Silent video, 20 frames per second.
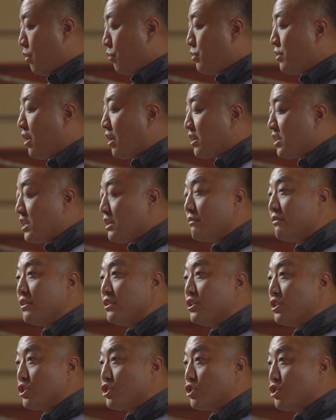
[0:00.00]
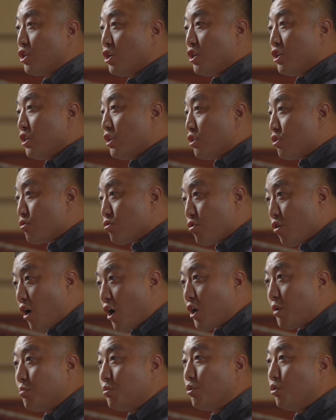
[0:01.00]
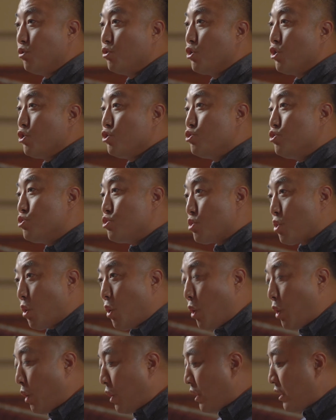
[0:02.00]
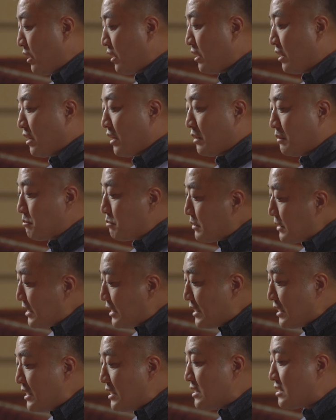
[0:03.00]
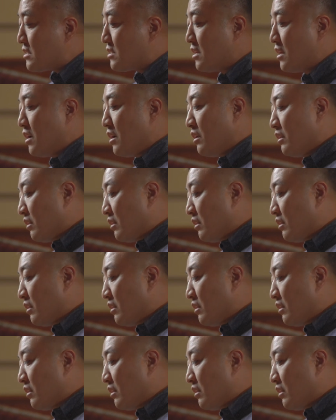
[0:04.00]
We are given this incredible joy and peace,